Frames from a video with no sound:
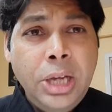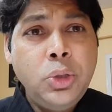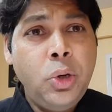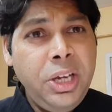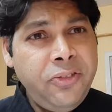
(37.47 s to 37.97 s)

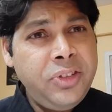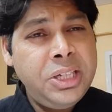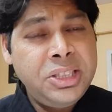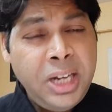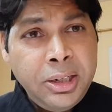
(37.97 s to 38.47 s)
So if the
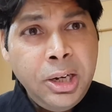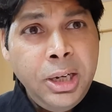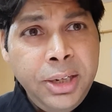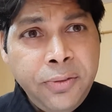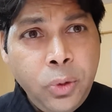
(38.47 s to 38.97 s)
sentinel
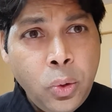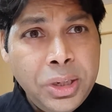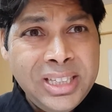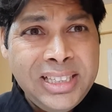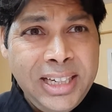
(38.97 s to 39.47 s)
lymph node
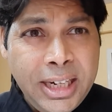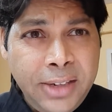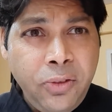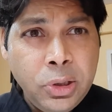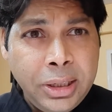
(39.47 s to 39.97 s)
is
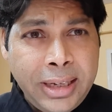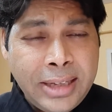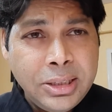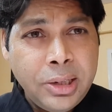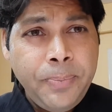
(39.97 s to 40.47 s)
negative for the
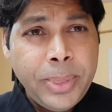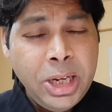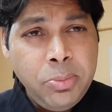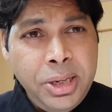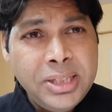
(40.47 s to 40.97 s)
cancer,
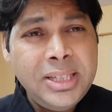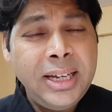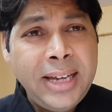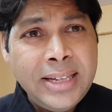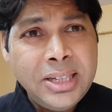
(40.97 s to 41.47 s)
it means the
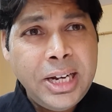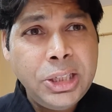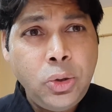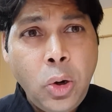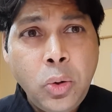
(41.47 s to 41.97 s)
cancer has
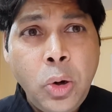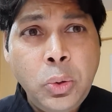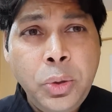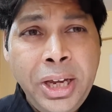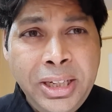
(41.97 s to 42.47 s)
not gone
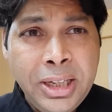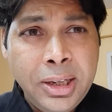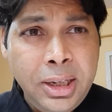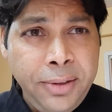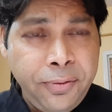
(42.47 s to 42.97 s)
to any other
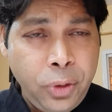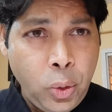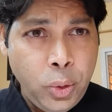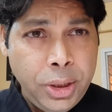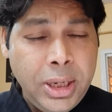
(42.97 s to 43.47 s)
lymph
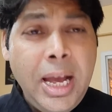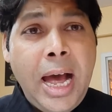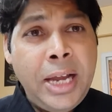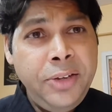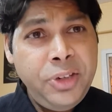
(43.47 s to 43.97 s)
node.
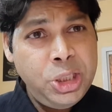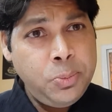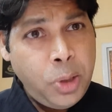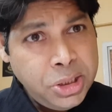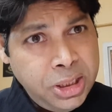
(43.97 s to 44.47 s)
And if it is
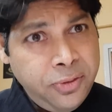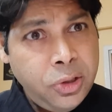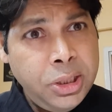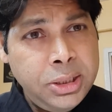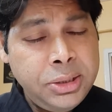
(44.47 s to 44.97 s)
positive for
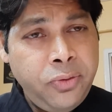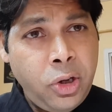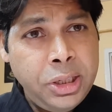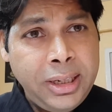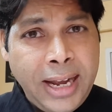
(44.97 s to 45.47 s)

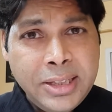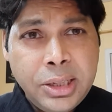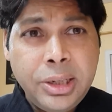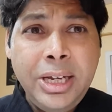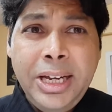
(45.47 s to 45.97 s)
the
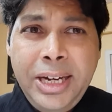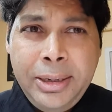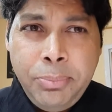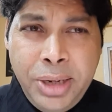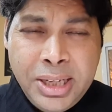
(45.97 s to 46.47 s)
cancer,
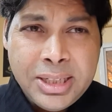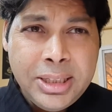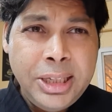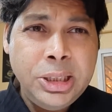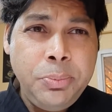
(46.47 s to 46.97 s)
it means
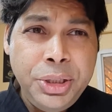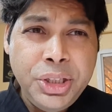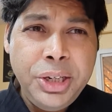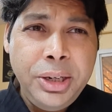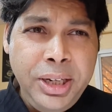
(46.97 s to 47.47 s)
that the
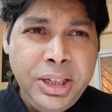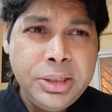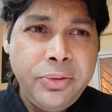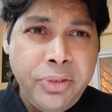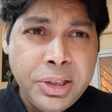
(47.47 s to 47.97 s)
patient needs
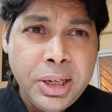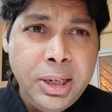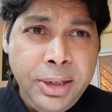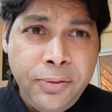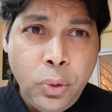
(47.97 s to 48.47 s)
further
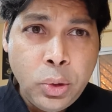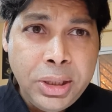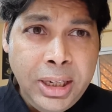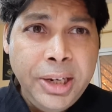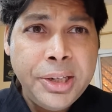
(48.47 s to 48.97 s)
lymph node
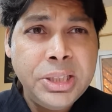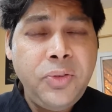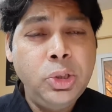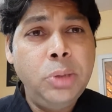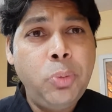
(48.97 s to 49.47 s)
clearance
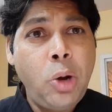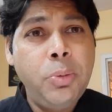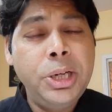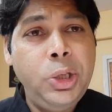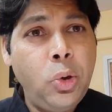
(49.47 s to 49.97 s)
for the
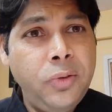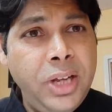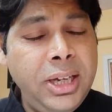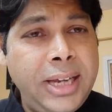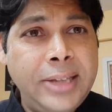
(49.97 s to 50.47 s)
proper cure of
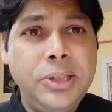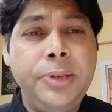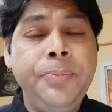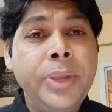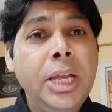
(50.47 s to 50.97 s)
the cancer.
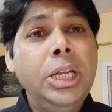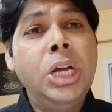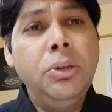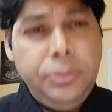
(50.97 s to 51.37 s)
Now,